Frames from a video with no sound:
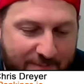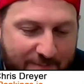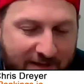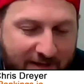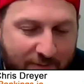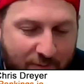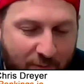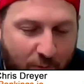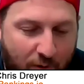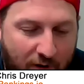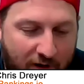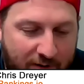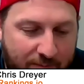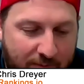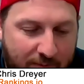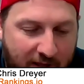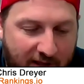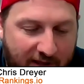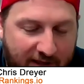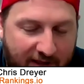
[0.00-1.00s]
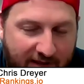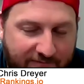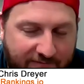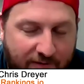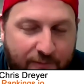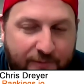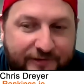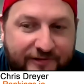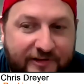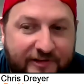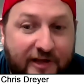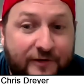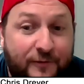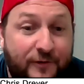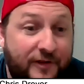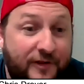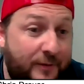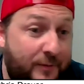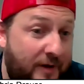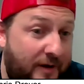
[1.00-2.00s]
i mean one of my i've always done
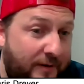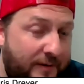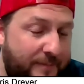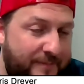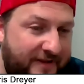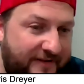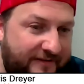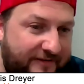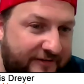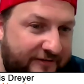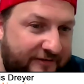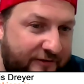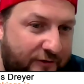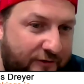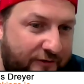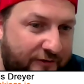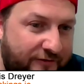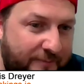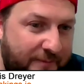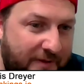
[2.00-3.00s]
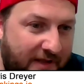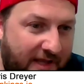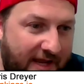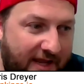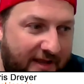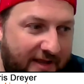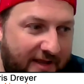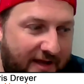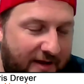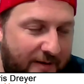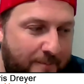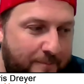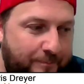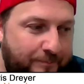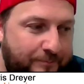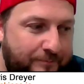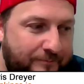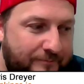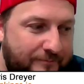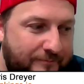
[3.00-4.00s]
really well with business goals but like um
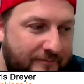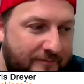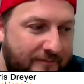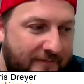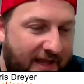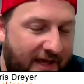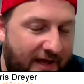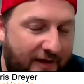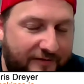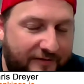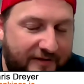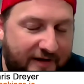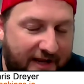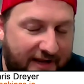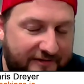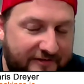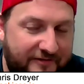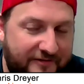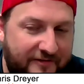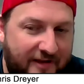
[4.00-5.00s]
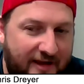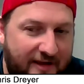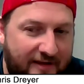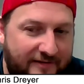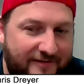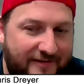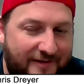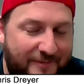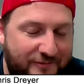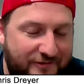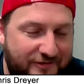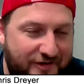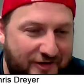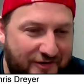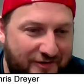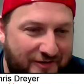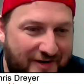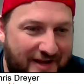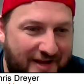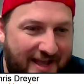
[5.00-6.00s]
health and exercise i'm
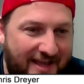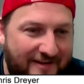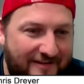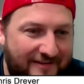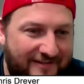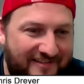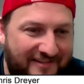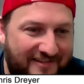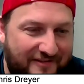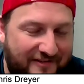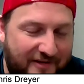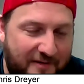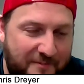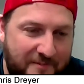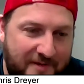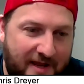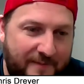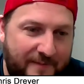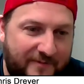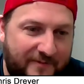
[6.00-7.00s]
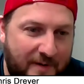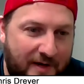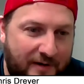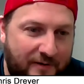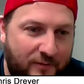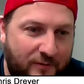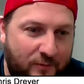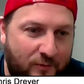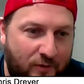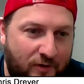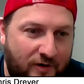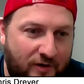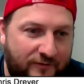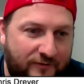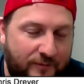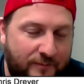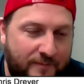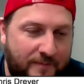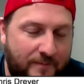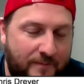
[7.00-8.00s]
struggling at so hmm. sometimes hmm. my rewards
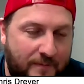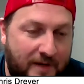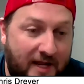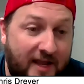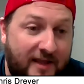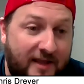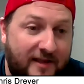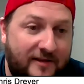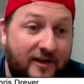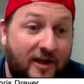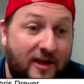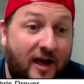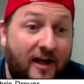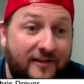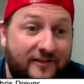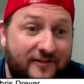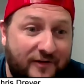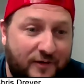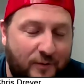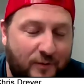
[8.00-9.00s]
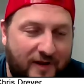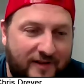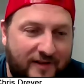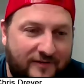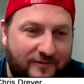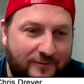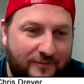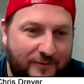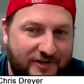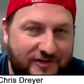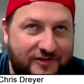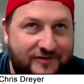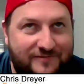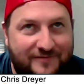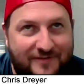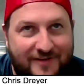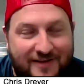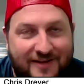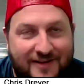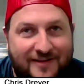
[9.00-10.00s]
my consequence which
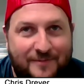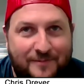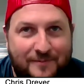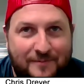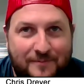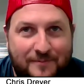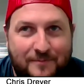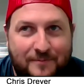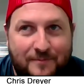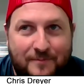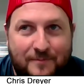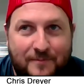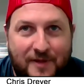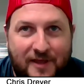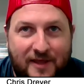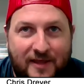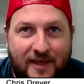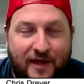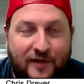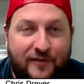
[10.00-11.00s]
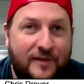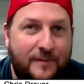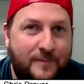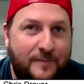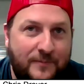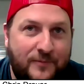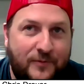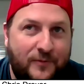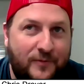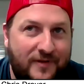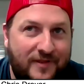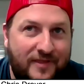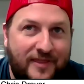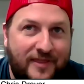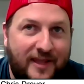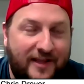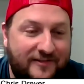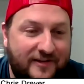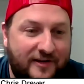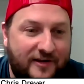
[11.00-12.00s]
healthy people wouldn't
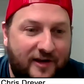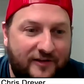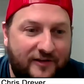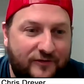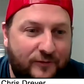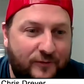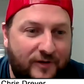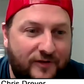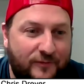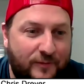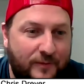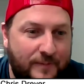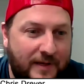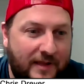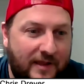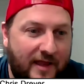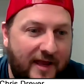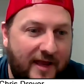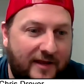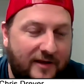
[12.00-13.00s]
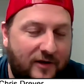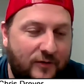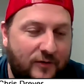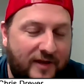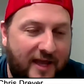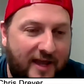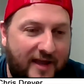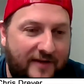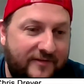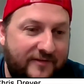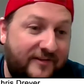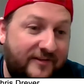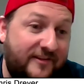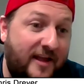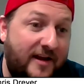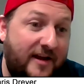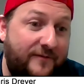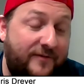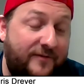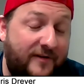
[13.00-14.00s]
think it's a consequence would be like, okay, I have to
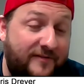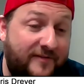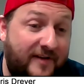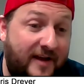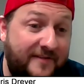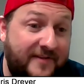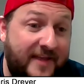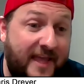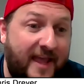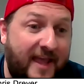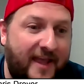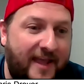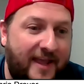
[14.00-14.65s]
sign up for a 5K.